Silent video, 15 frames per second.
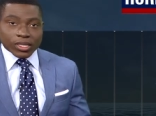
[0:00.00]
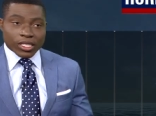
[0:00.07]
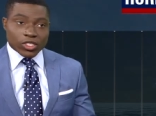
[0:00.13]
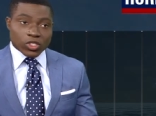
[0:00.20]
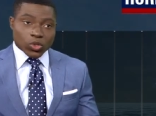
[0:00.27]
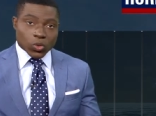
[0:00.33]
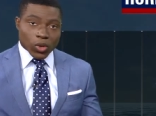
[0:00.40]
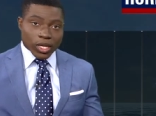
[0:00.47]

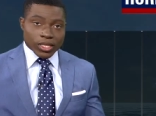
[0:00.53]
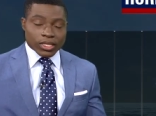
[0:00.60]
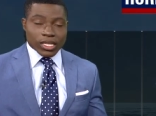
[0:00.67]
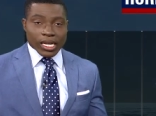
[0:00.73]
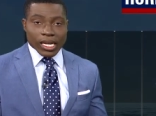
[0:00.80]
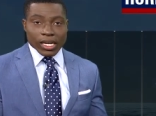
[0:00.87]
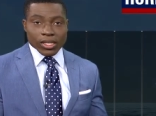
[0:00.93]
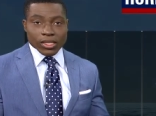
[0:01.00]
things quiet
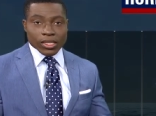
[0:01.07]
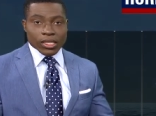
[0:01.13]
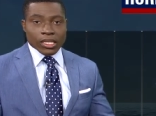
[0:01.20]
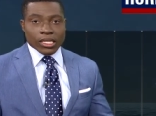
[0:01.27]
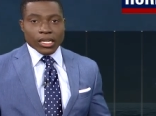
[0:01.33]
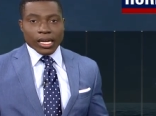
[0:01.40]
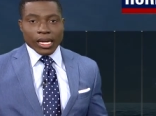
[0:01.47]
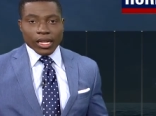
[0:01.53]
down
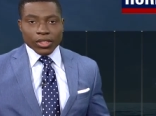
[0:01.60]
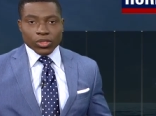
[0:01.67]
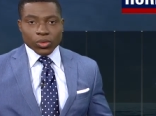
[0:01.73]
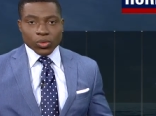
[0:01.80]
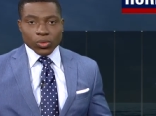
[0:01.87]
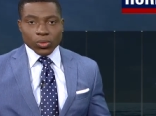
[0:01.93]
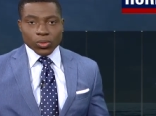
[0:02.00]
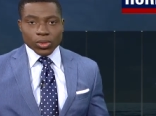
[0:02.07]
uh,
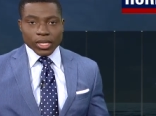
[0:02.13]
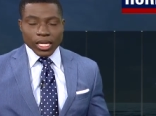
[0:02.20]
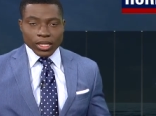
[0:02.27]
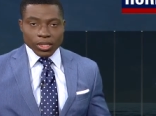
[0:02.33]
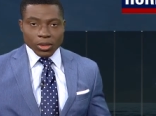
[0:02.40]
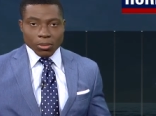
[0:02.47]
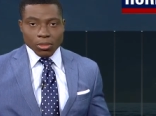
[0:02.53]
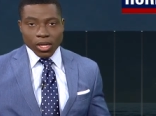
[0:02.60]
through the
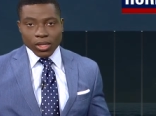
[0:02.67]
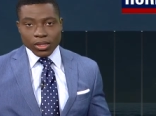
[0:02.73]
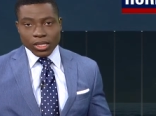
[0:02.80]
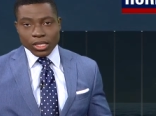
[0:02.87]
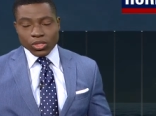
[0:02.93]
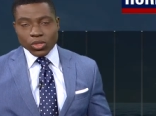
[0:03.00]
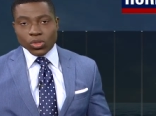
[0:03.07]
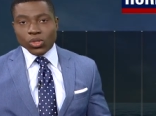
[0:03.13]
end of the month
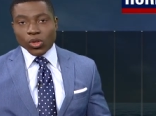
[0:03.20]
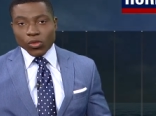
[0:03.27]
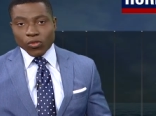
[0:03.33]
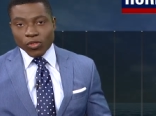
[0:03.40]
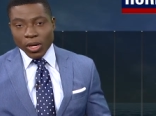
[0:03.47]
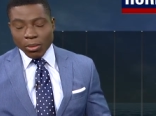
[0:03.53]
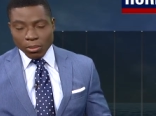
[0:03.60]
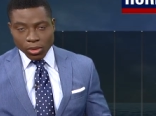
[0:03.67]
into
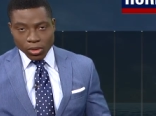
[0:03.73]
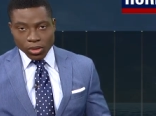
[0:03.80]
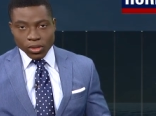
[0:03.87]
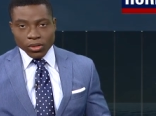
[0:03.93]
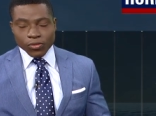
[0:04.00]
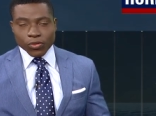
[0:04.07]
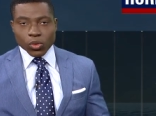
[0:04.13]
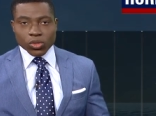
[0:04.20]

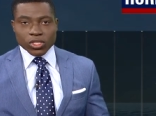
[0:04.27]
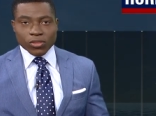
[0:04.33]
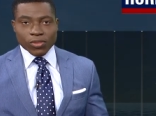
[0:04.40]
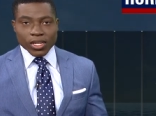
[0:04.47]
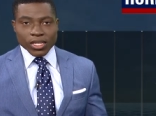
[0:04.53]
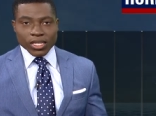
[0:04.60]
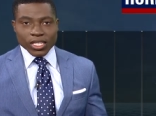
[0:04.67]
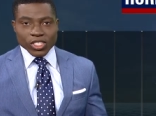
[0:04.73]
November. Of course, if
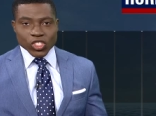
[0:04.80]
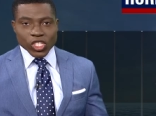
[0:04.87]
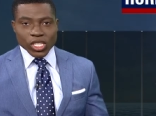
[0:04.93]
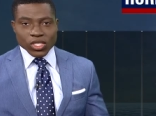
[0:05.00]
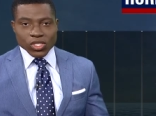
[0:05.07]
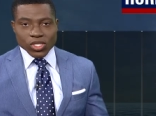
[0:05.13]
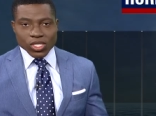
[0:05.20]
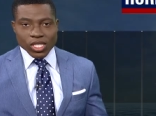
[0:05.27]
anything
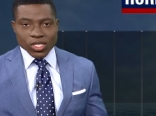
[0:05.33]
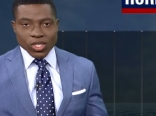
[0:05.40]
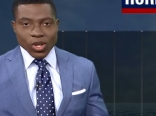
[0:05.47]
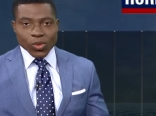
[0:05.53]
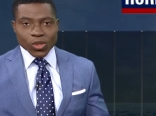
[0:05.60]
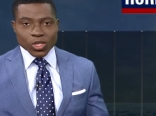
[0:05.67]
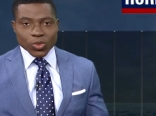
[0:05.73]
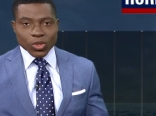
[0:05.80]
changes, as
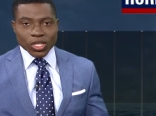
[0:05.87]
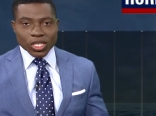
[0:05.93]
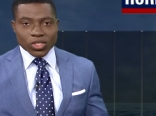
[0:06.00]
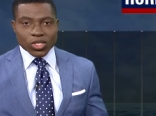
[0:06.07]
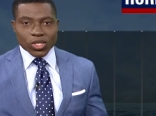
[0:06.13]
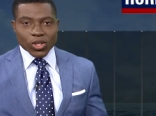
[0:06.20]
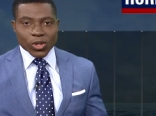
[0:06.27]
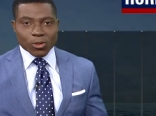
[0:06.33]
always, we'll
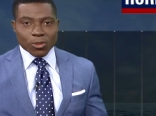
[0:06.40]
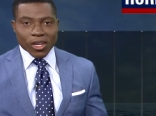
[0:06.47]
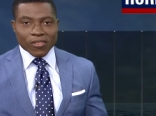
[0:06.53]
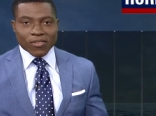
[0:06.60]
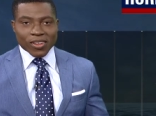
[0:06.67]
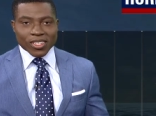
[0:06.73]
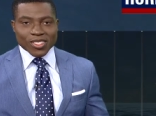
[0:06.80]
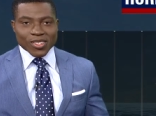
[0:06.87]
let you know on my
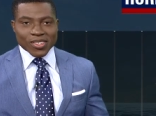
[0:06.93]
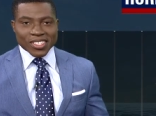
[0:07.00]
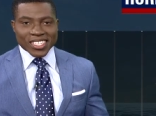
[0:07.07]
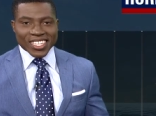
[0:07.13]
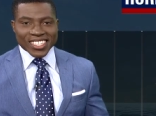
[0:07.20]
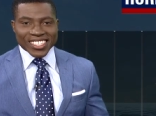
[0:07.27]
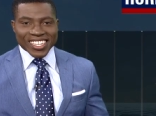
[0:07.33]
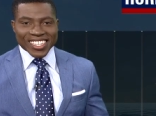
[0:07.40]
fox
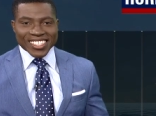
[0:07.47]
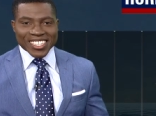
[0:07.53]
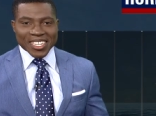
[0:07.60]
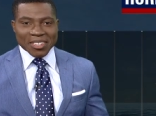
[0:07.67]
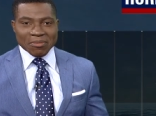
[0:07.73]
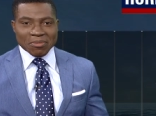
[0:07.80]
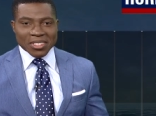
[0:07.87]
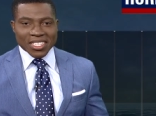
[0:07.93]
hurricane dot
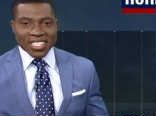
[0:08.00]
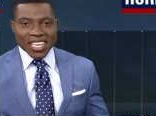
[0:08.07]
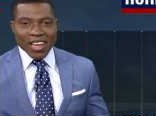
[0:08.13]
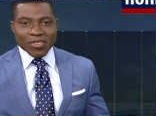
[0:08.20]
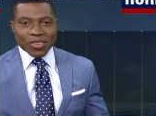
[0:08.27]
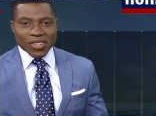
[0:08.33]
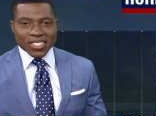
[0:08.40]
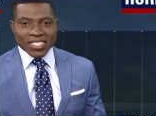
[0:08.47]
com.
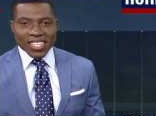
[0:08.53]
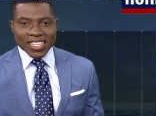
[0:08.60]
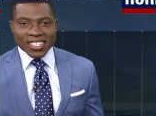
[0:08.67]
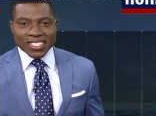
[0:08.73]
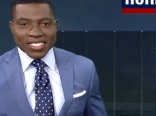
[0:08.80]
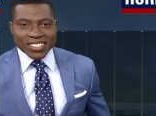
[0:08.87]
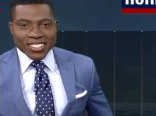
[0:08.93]
Have a great day.